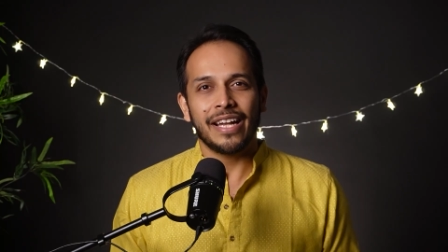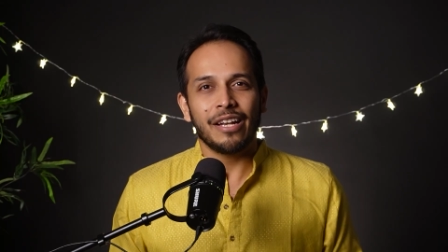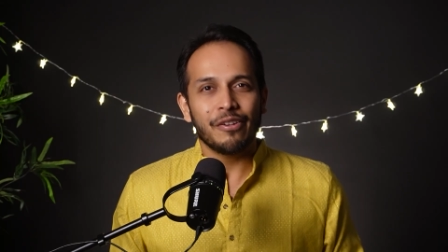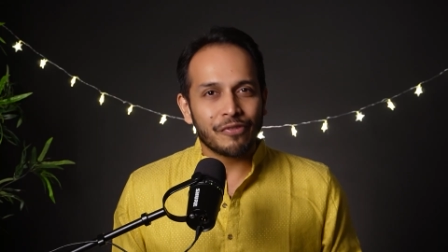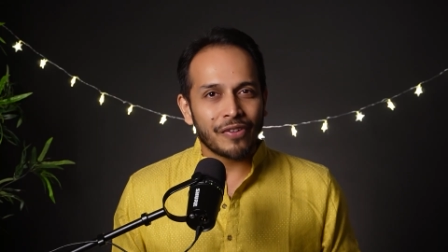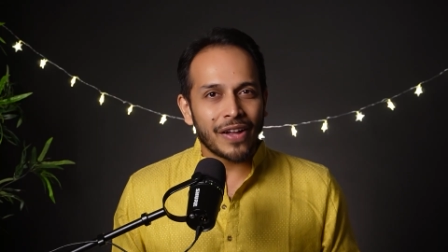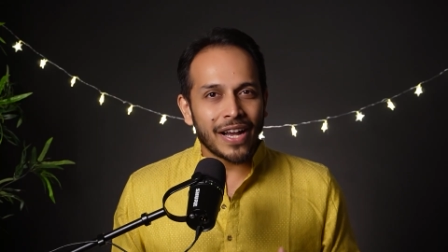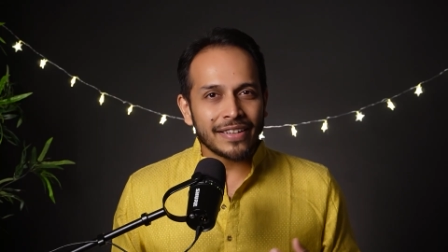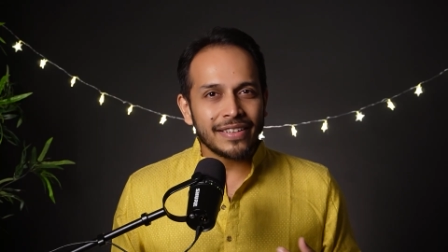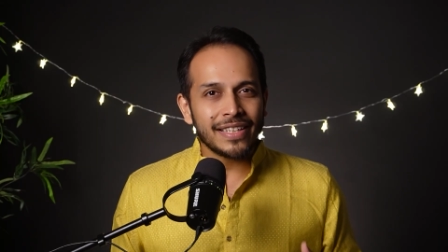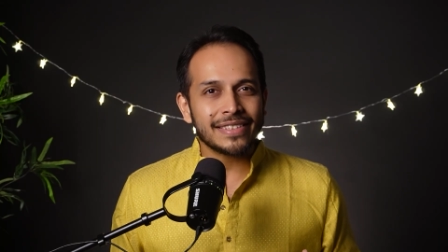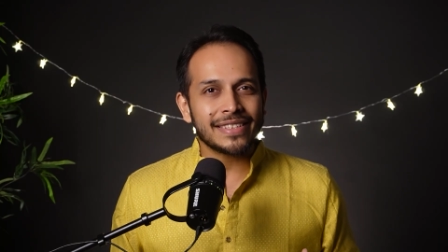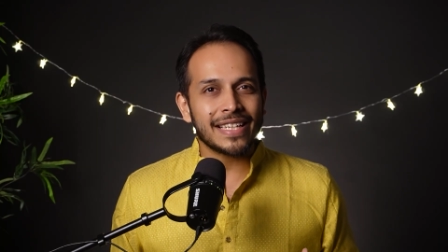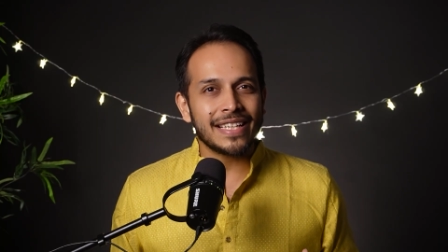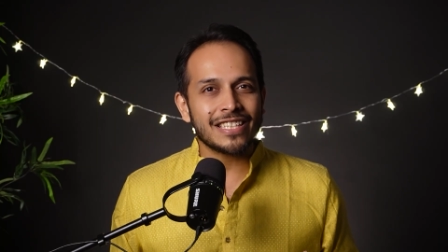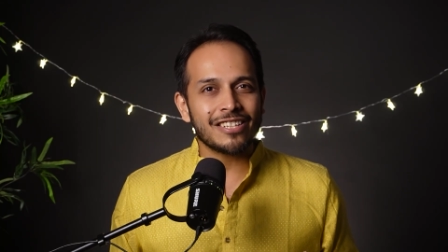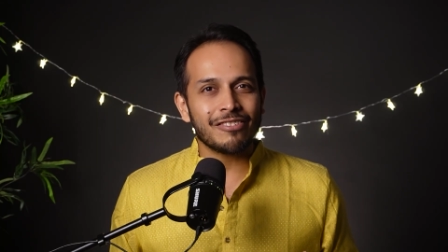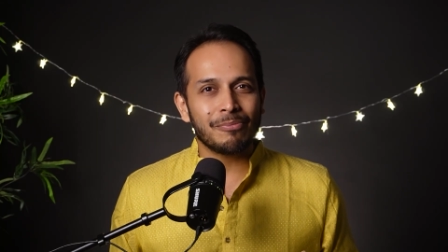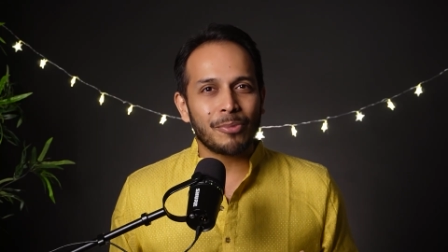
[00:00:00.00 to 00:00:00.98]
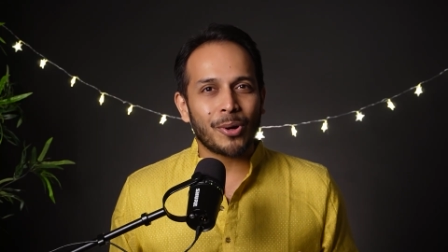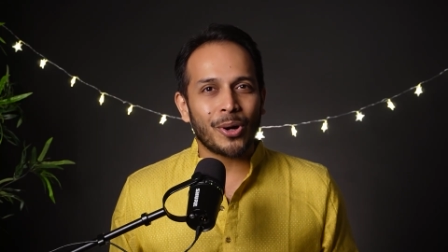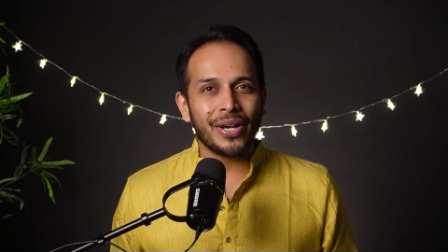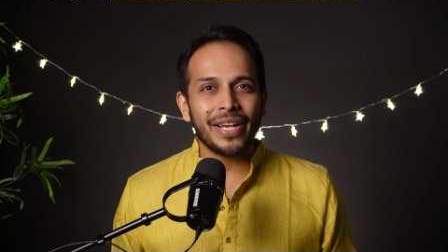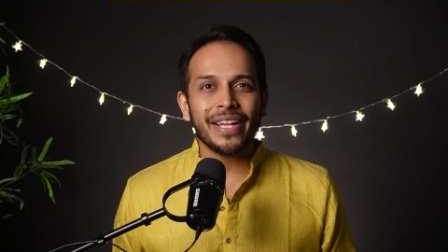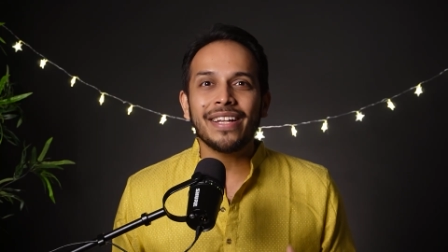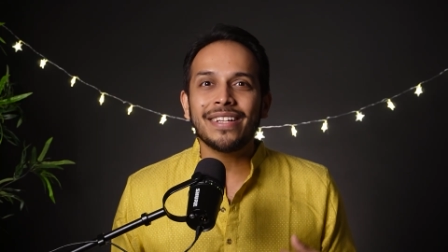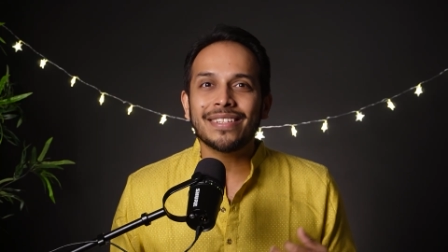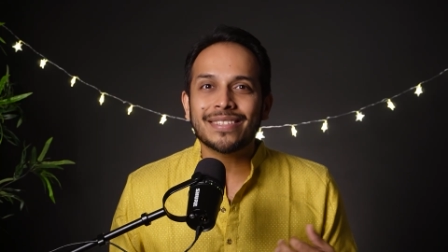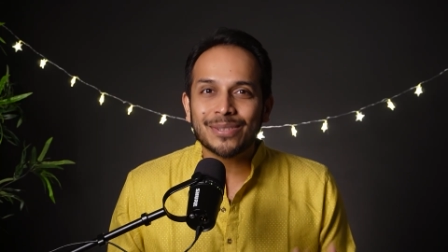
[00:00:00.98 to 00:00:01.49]
In fact, the sense of
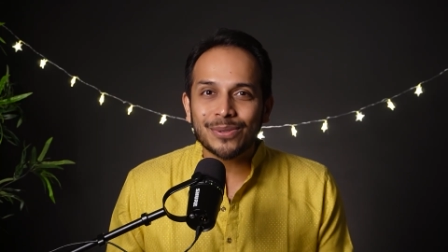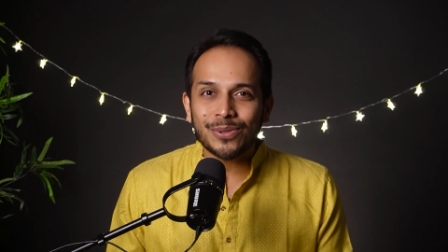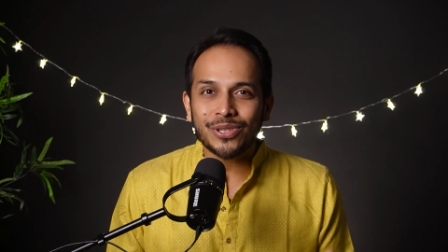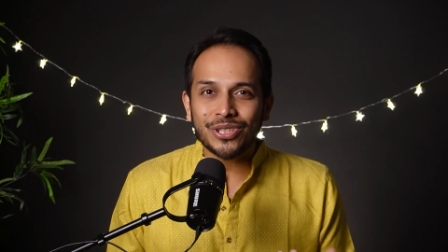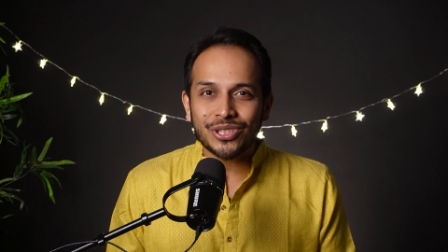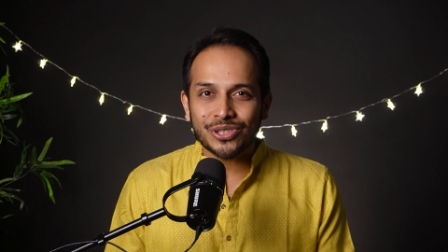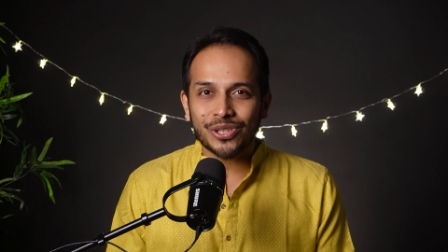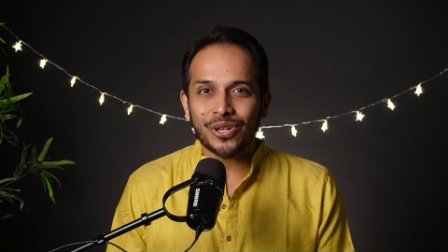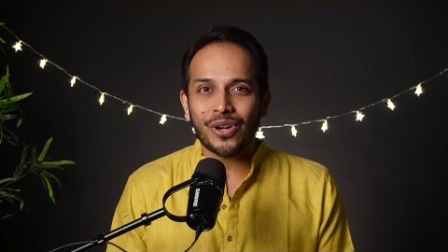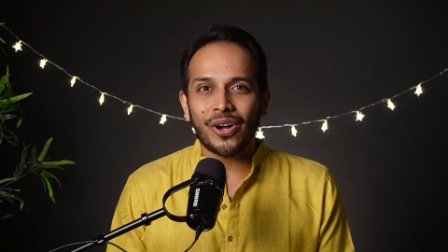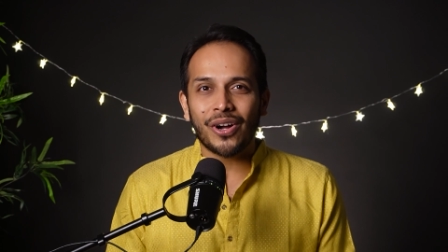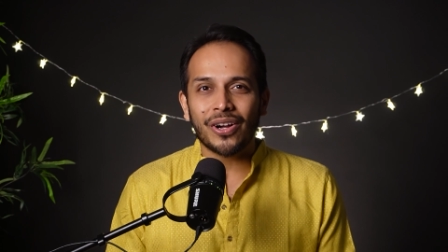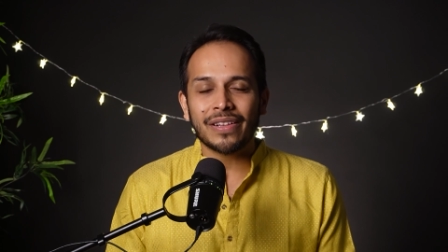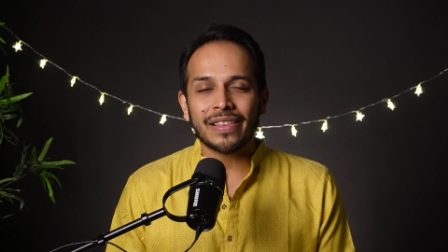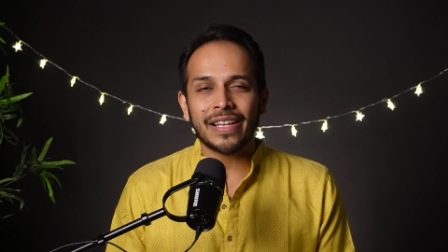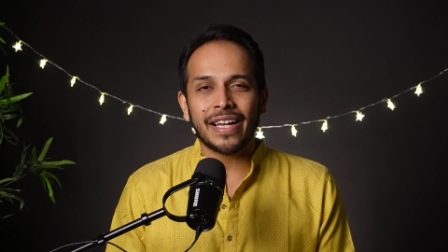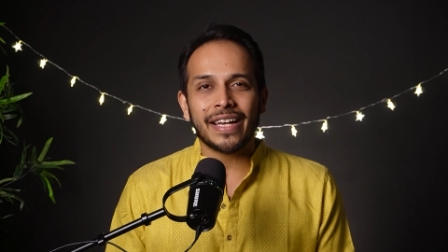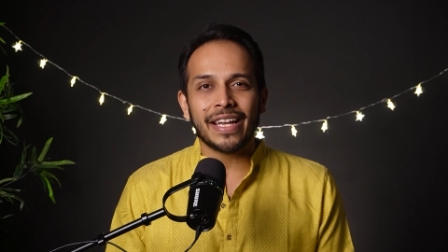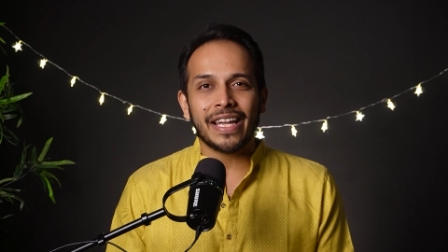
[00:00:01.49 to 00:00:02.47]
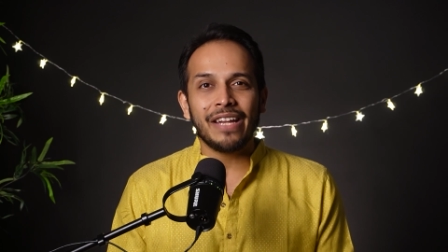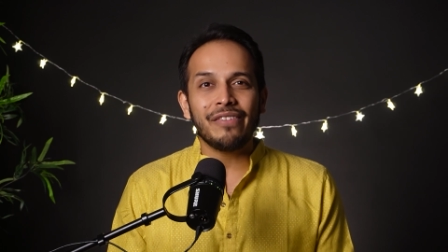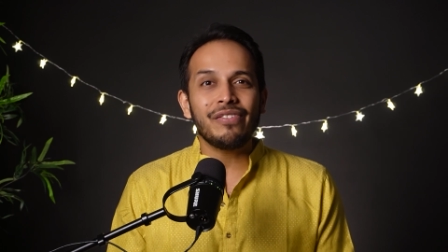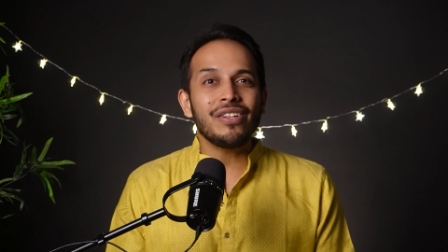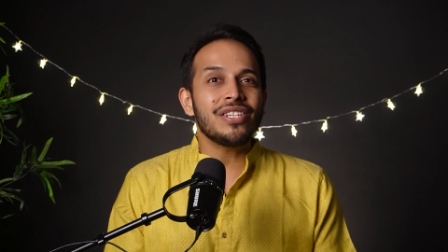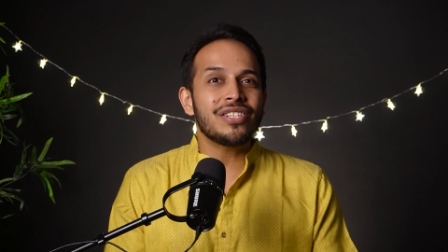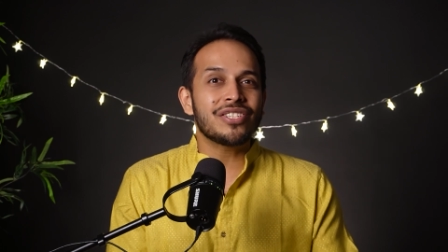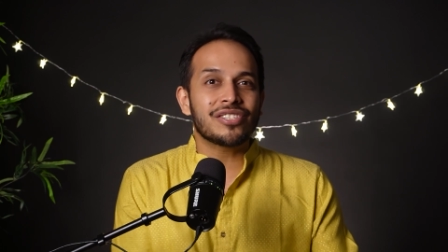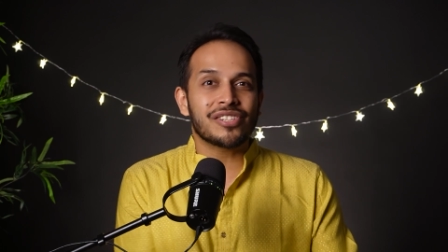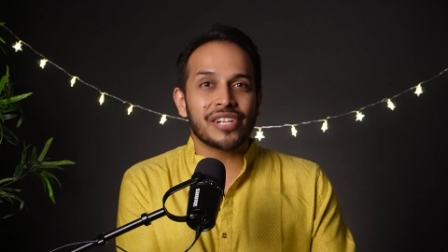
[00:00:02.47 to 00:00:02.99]
bonding is so strong that
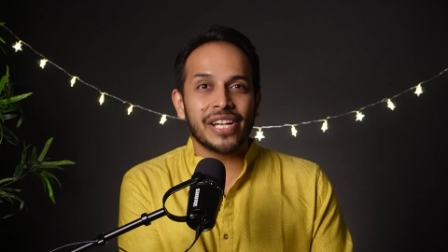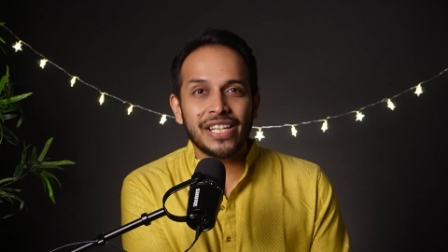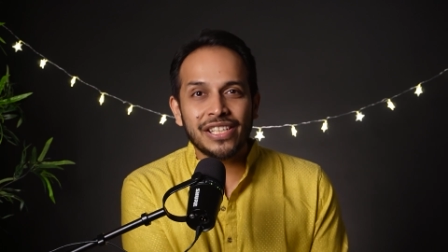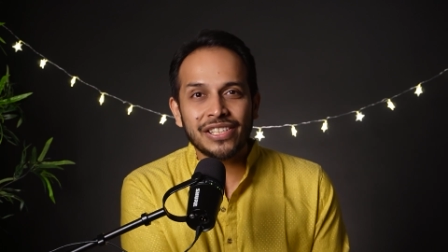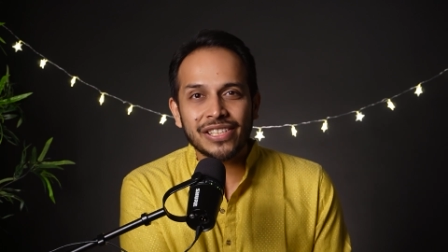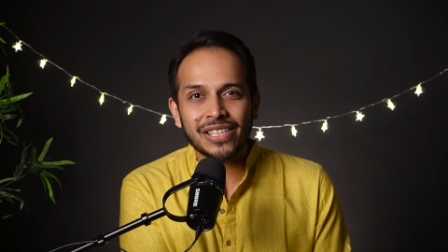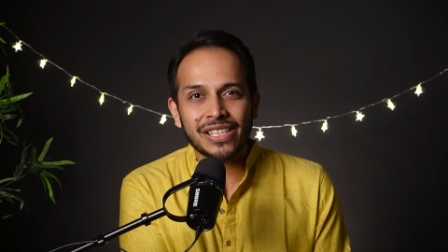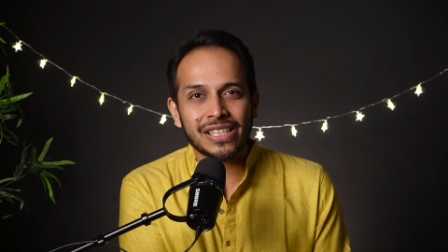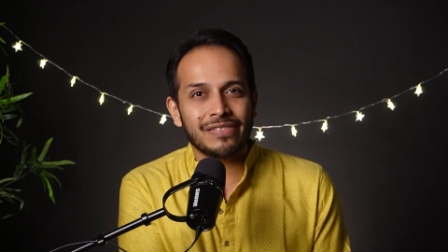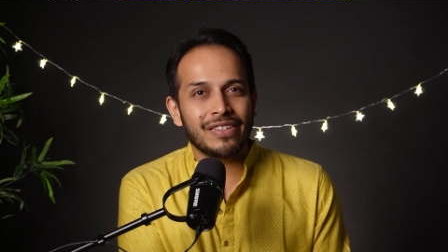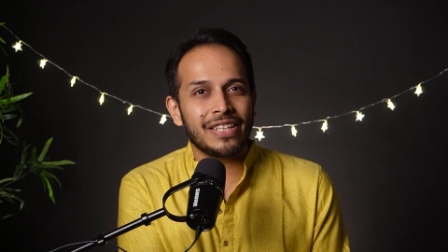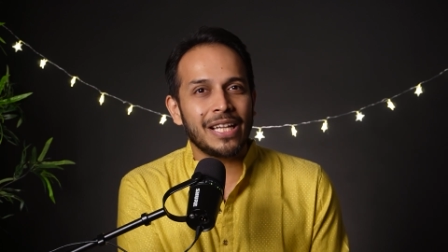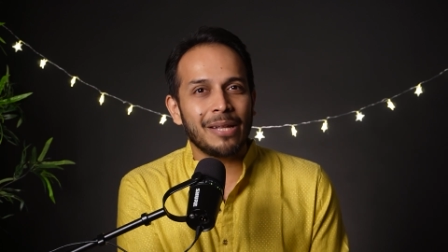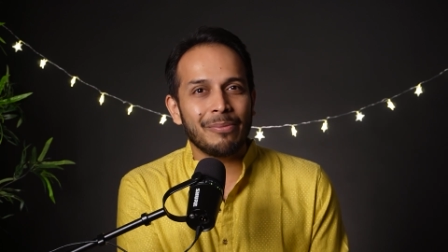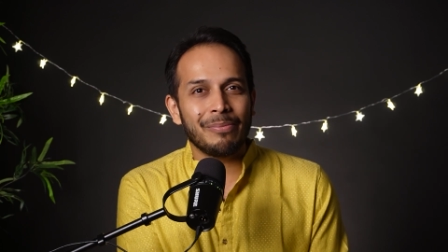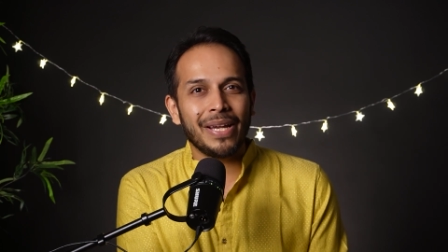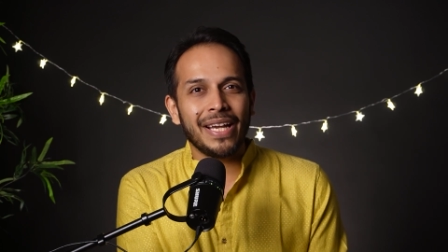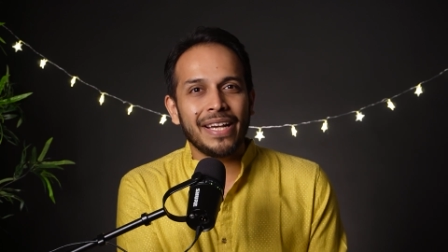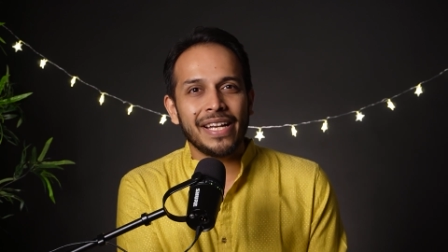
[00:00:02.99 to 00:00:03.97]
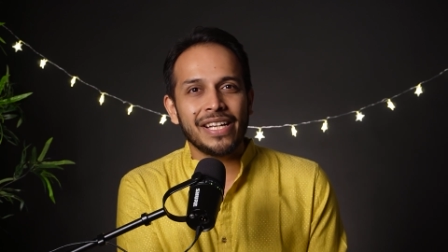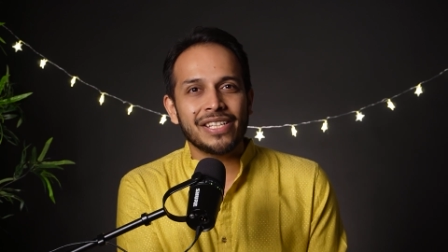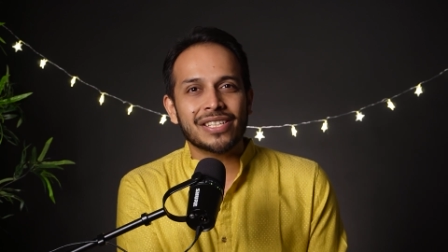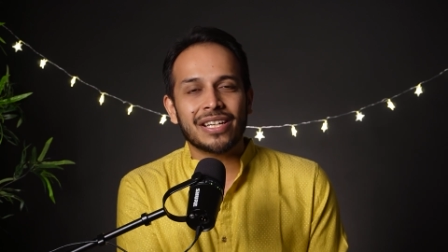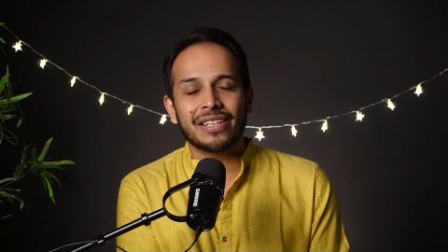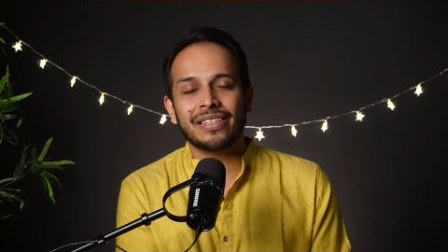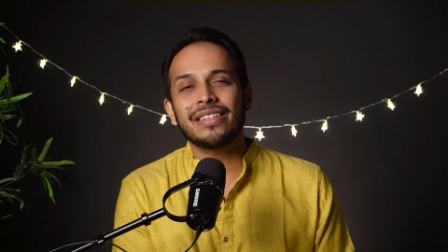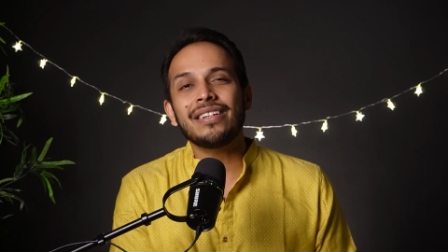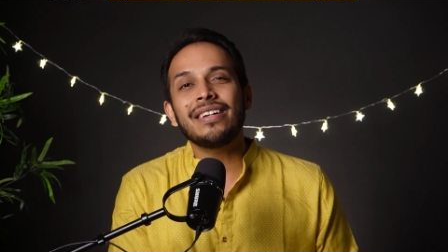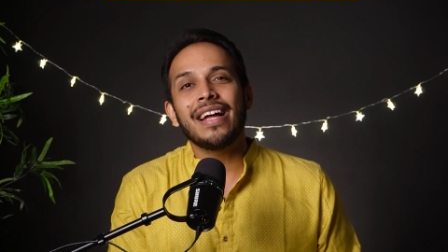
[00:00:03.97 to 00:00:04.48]
even strangers, when they meet each
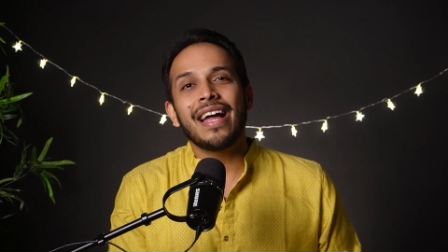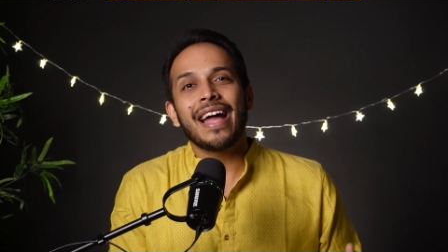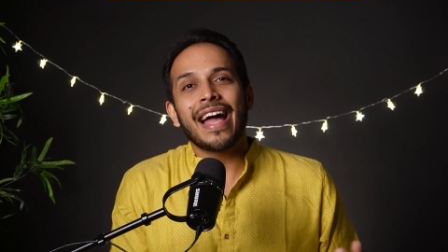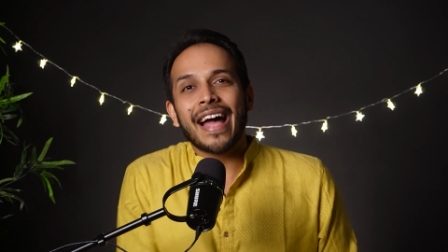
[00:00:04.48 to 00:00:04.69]
other,